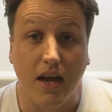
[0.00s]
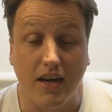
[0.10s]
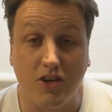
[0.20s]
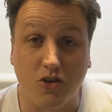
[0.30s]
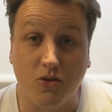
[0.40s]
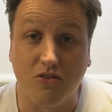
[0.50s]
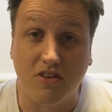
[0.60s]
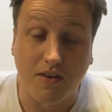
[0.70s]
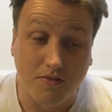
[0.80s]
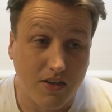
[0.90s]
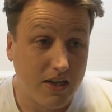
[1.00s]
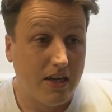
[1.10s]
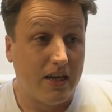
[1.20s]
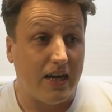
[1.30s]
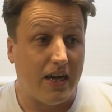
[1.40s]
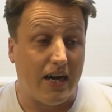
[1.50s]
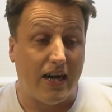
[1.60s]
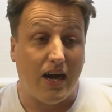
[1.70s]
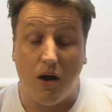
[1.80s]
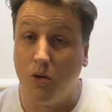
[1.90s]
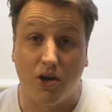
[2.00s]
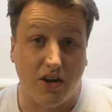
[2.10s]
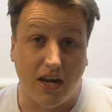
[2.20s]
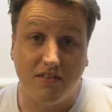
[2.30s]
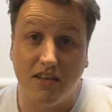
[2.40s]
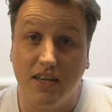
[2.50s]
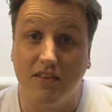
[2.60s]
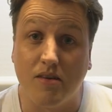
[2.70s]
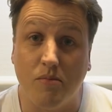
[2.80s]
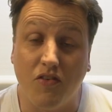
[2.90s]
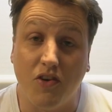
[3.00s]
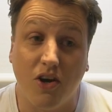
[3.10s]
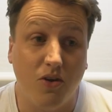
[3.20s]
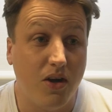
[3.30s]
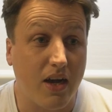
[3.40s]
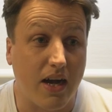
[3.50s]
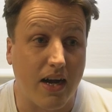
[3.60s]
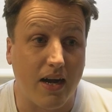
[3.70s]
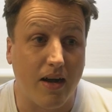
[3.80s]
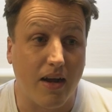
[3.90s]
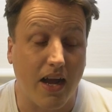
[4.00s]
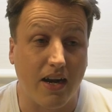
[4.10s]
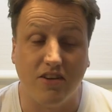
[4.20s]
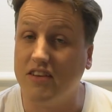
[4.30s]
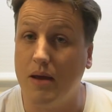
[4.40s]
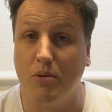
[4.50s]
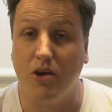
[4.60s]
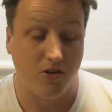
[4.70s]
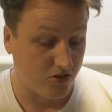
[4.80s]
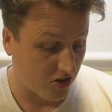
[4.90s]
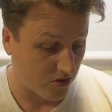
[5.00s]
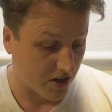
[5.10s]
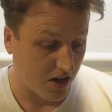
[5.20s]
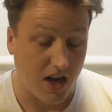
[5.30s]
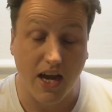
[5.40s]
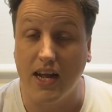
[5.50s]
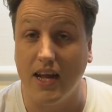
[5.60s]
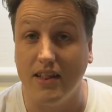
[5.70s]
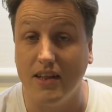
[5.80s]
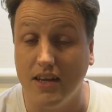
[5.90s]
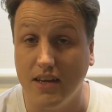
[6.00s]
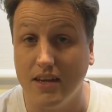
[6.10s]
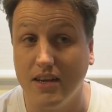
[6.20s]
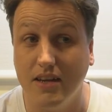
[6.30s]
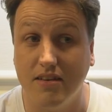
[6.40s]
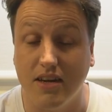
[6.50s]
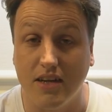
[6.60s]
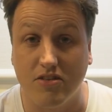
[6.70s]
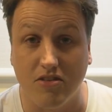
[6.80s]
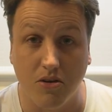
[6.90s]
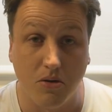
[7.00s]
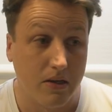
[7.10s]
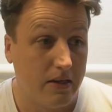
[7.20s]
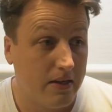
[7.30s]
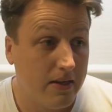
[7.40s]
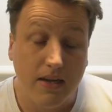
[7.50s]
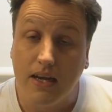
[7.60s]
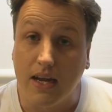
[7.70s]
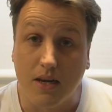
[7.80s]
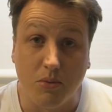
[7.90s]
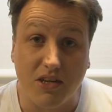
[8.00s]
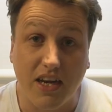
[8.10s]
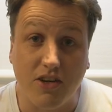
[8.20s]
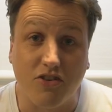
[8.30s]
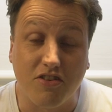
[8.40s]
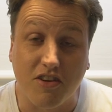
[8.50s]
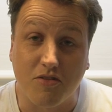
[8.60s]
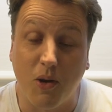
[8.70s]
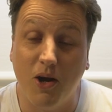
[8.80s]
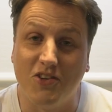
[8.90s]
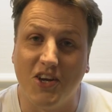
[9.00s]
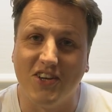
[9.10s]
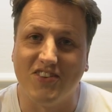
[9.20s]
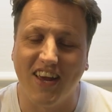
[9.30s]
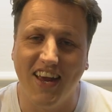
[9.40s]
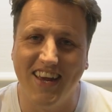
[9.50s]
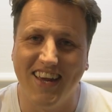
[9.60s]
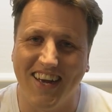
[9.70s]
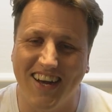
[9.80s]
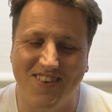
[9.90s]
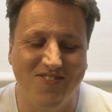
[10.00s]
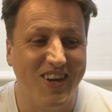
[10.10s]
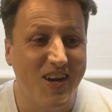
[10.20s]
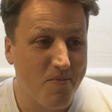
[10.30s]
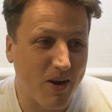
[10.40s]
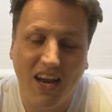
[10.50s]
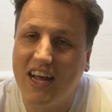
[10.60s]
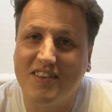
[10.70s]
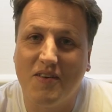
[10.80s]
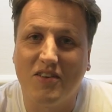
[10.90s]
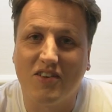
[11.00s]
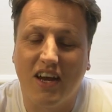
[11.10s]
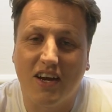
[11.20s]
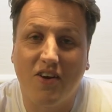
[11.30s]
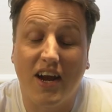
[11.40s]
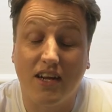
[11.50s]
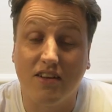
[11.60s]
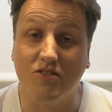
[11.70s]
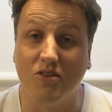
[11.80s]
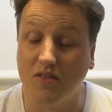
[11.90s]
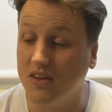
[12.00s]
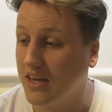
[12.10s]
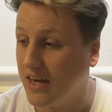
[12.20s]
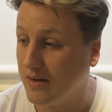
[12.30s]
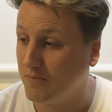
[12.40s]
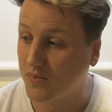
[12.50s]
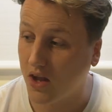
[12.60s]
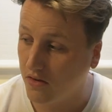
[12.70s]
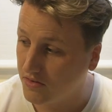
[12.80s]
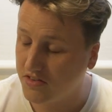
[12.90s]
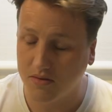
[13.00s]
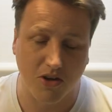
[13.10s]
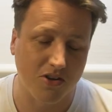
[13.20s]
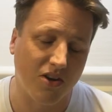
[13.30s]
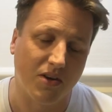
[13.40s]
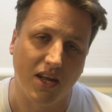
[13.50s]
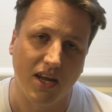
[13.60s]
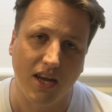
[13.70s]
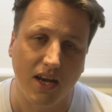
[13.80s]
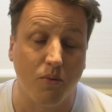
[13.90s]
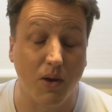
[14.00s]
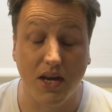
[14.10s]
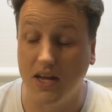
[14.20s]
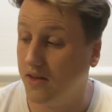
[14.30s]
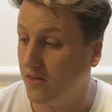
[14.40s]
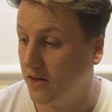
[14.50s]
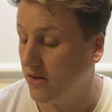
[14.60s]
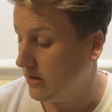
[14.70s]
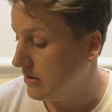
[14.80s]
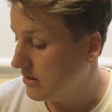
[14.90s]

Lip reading: electrical stuff. I work in IT, as some of you know, and I just happen to own a soldering iron and the internet, so a little bit dangerous, I suppose you could say. But I like to have the crack at this sort of thing. Obviously I'm not going anywhere near the